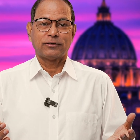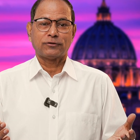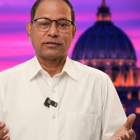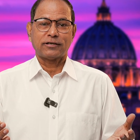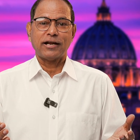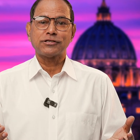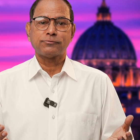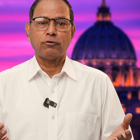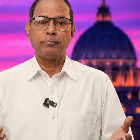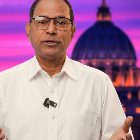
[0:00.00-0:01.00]
to the
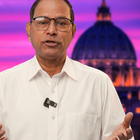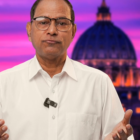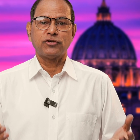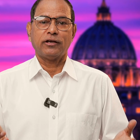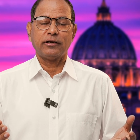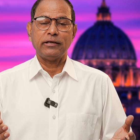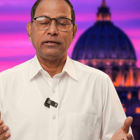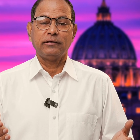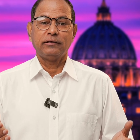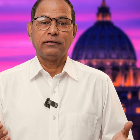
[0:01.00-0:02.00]
transformative
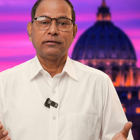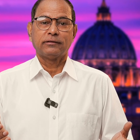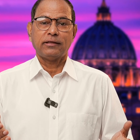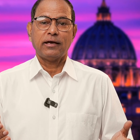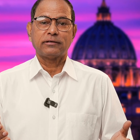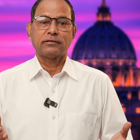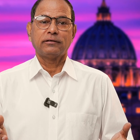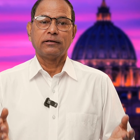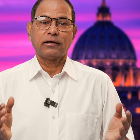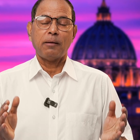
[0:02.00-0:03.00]
journey that
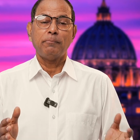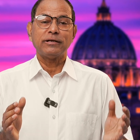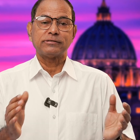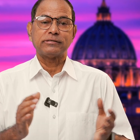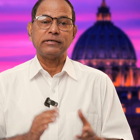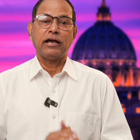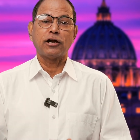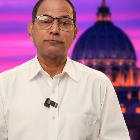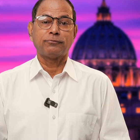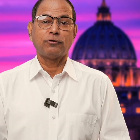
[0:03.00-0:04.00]
come and see
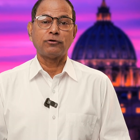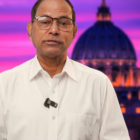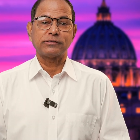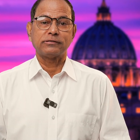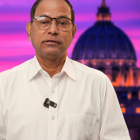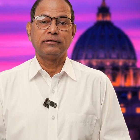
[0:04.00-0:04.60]
unfolds,